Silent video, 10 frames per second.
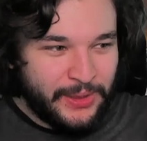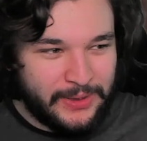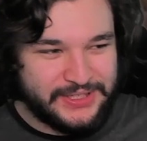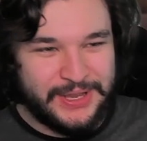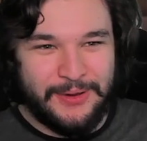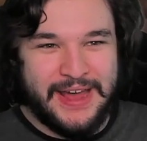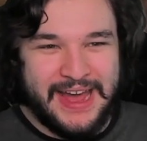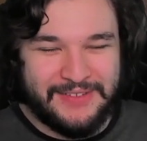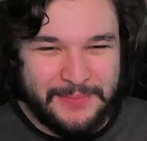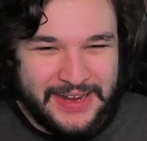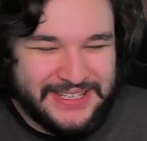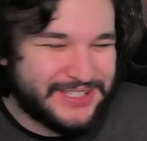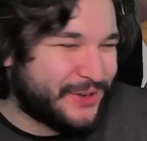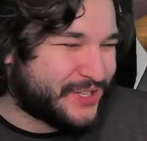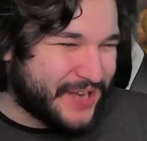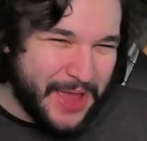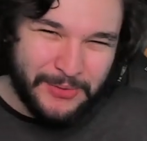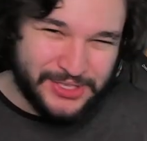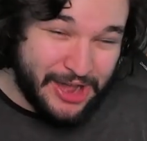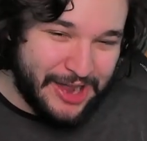What's going on, everybody? So, today we're
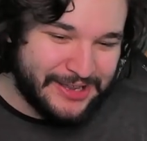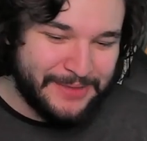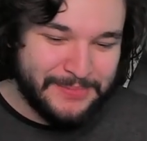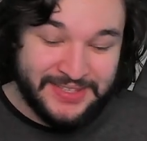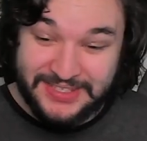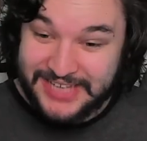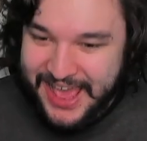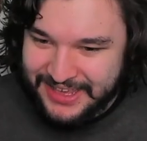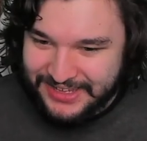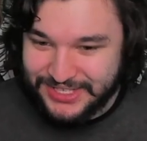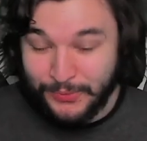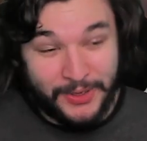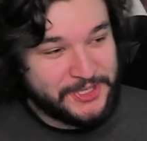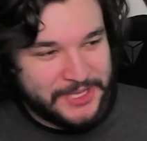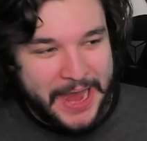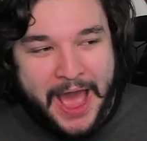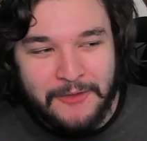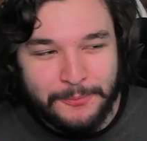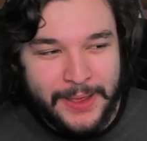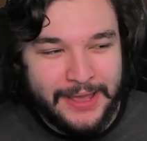talking mistakes, ones that
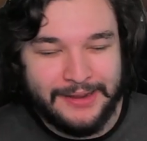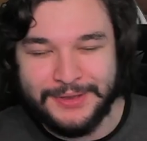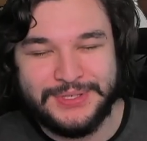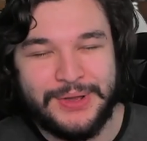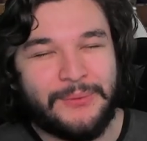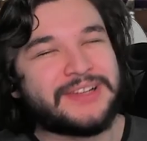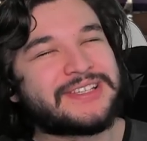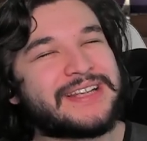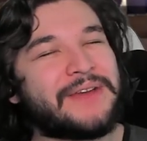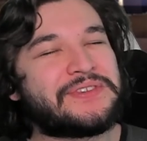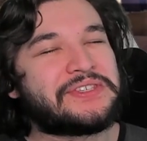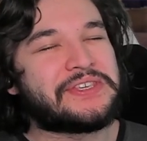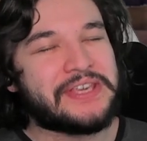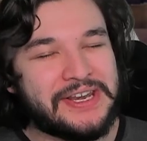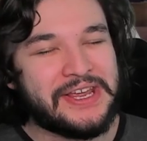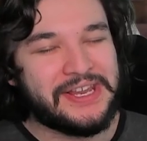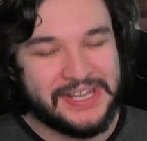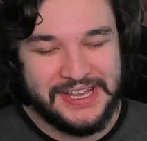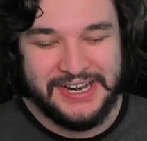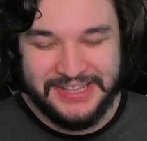I've made, also ones that I've seen
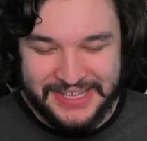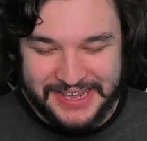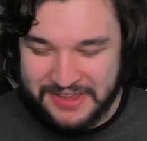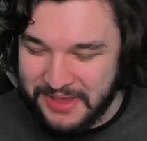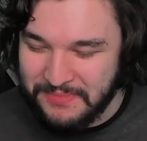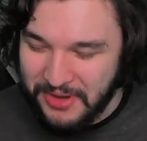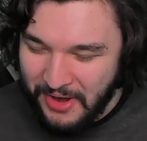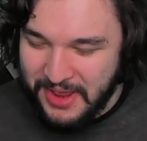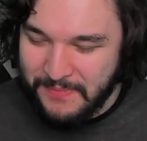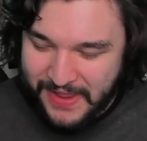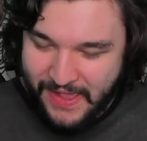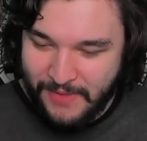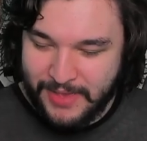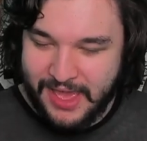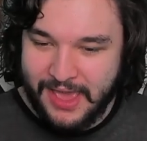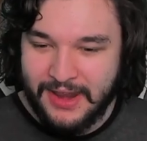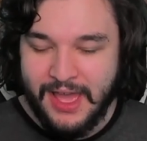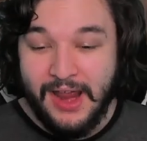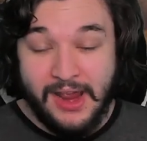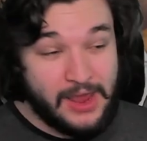in the community being made,
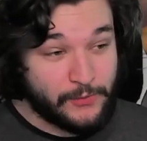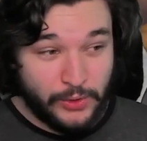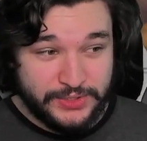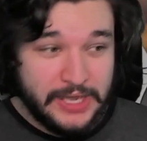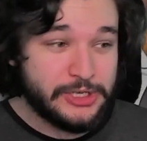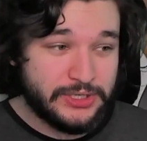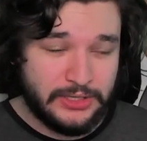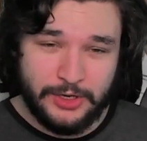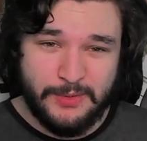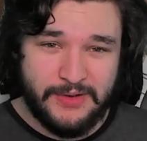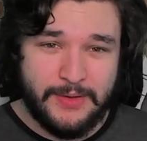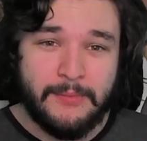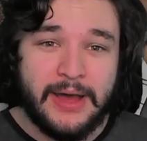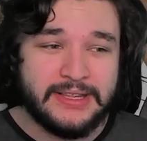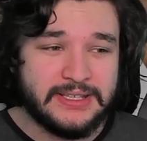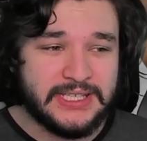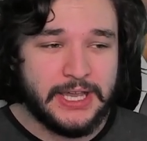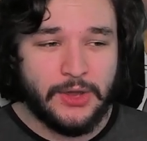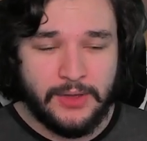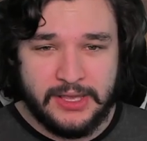and of course, like just a little bit of a mindset
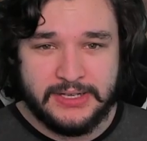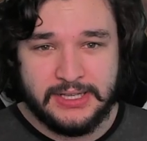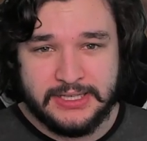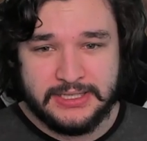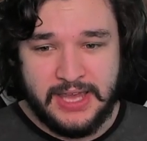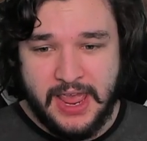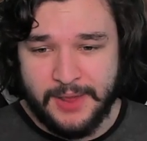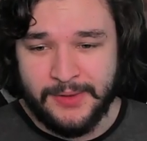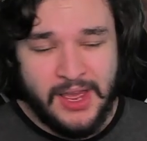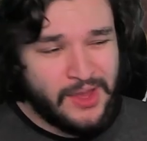going into this game